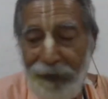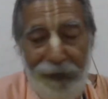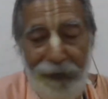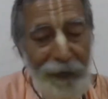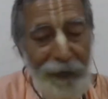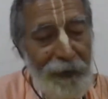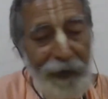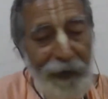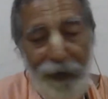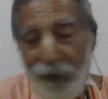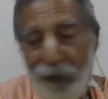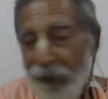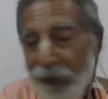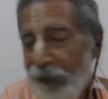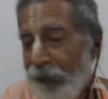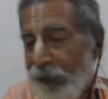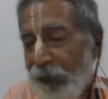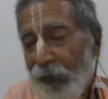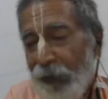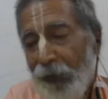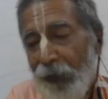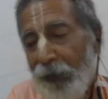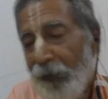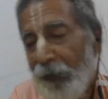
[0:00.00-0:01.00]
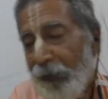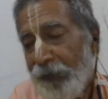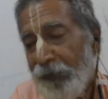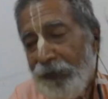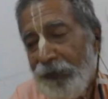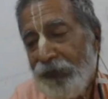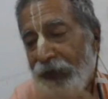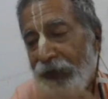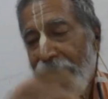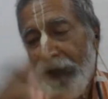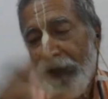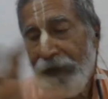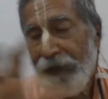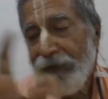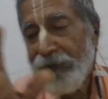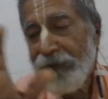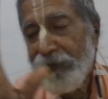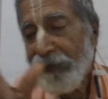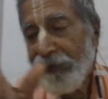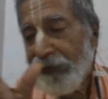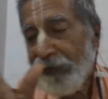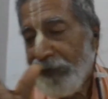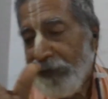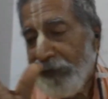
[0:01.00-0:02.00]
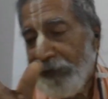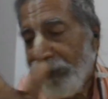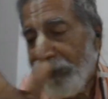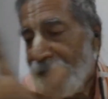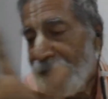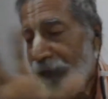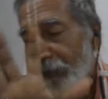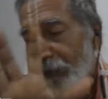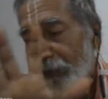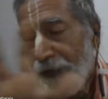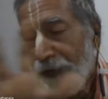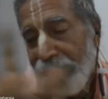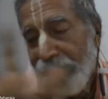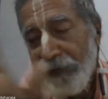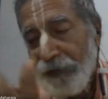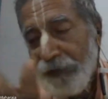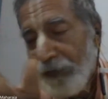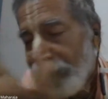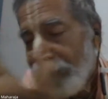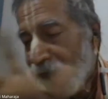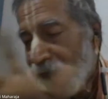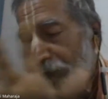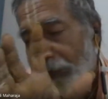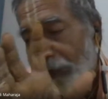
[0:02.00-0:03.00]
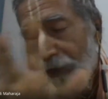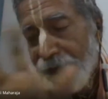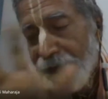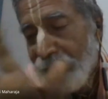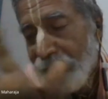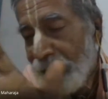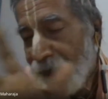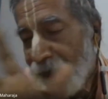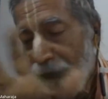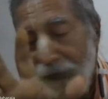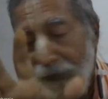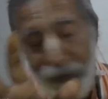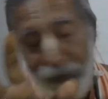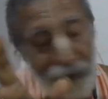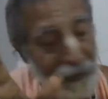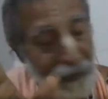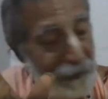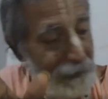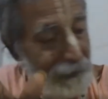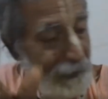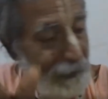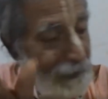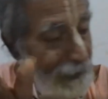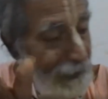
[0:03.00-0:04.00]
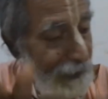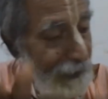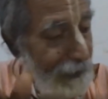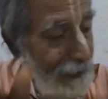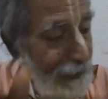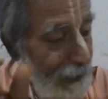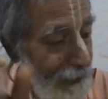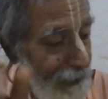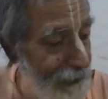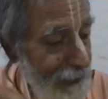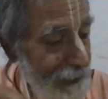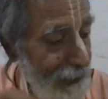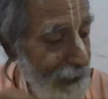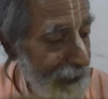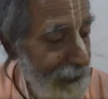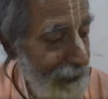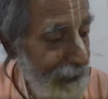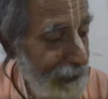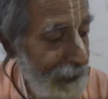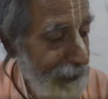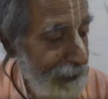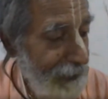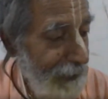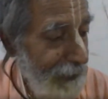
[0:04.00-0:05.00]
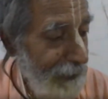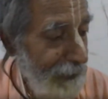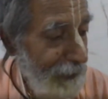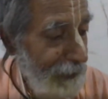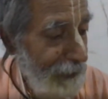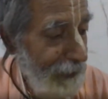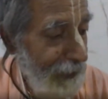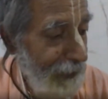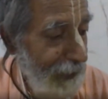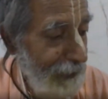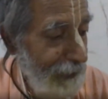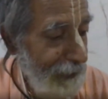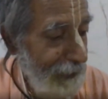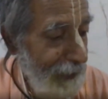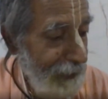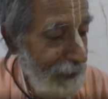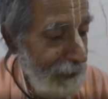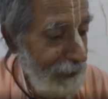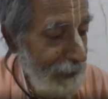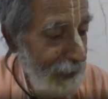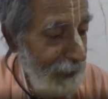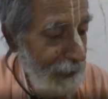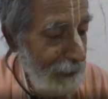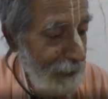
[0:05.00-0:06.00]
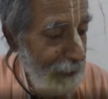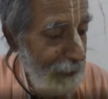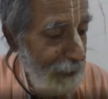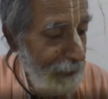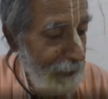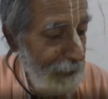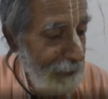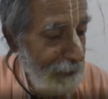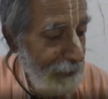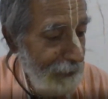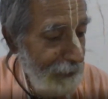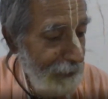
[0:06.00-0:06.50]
There was no change, not even a trace in the consciousness of Haridas Thakur.